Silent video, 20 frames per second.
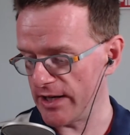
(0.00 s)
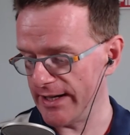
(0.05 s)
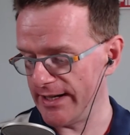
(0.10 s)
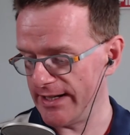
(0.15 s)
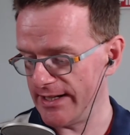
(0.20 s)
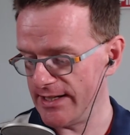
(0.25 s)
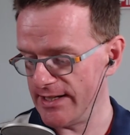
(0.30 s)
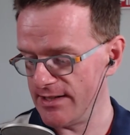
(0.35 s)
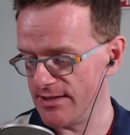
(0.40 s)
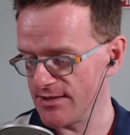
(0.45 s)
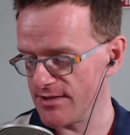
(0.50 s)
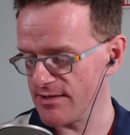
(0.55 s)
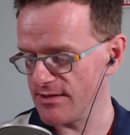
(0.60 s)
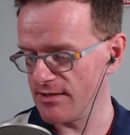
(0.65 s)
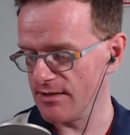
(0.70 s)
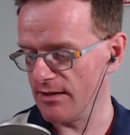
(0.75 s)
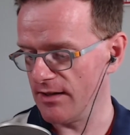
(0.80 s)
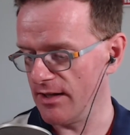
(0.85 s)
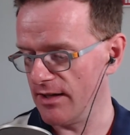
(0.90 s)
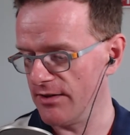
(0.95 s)
is
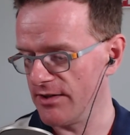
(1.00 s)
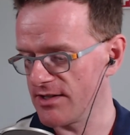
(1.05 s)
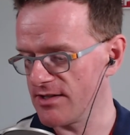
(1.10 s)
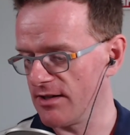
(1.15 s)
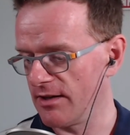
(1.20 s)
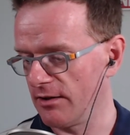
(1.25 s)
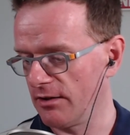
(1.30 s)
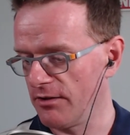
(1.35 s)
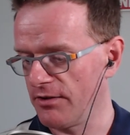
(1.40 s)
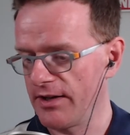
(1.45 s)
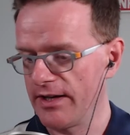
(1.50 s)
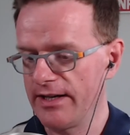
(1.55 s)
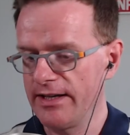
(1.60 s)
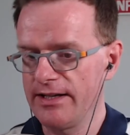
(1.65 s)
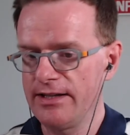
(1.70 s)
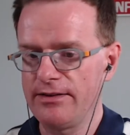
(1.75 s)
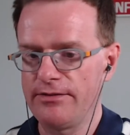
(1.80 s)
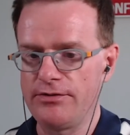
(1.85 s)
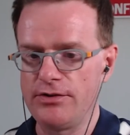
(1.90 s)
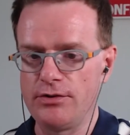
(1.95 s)
this little thing
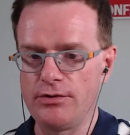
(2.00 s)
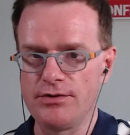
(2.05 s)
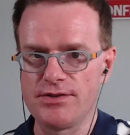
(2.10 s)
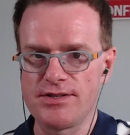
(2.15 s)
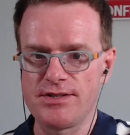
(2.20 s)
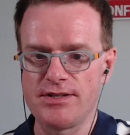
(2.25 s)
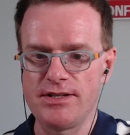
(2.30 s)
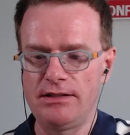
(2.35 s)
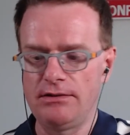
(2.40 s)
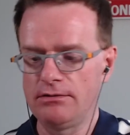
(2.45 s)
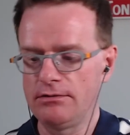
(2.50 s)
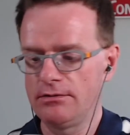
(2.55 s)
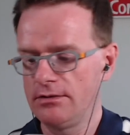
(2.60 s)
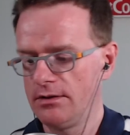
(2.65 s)
here, if you can see.